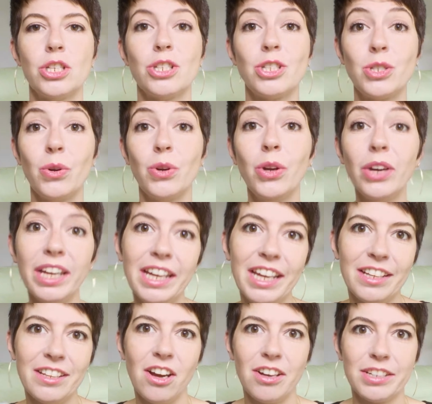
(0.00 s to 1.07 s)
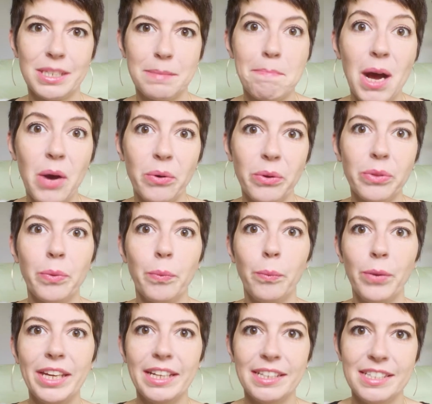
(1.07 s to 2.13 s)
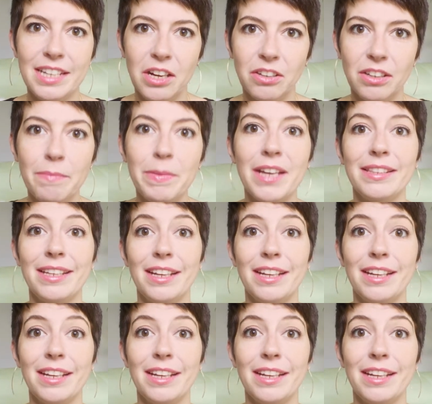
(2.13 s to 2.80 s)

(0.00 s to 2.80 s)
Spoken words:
So looking at a dog's mouth, we can tell that